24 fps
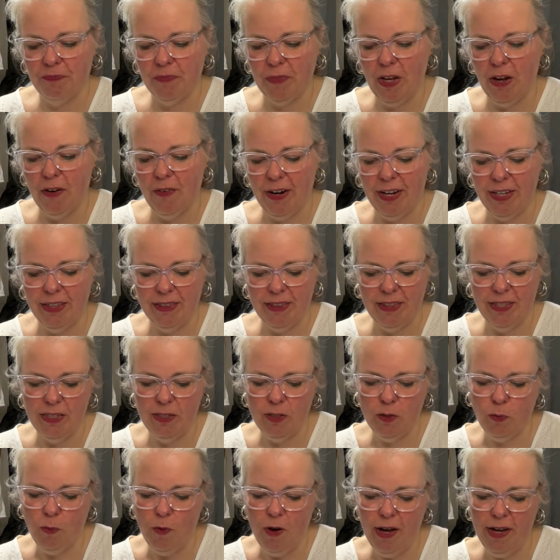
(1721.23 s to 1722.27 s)
All right,
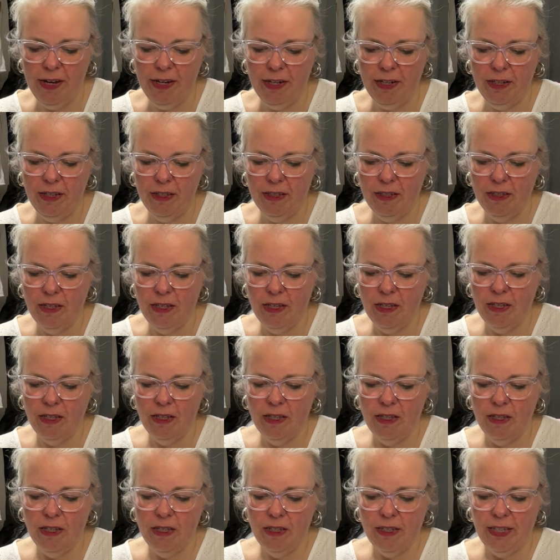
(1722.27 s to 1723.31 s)
this one
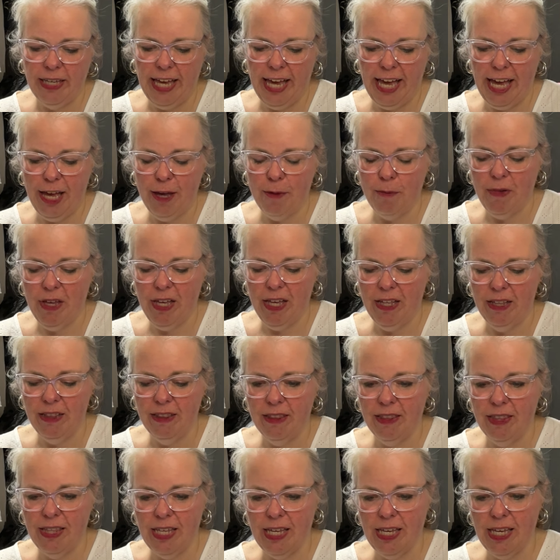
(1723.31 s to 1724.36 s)
came
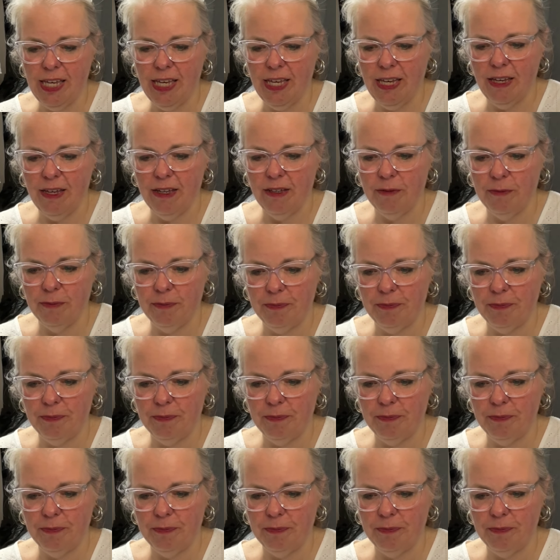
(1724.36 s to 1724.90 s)
in the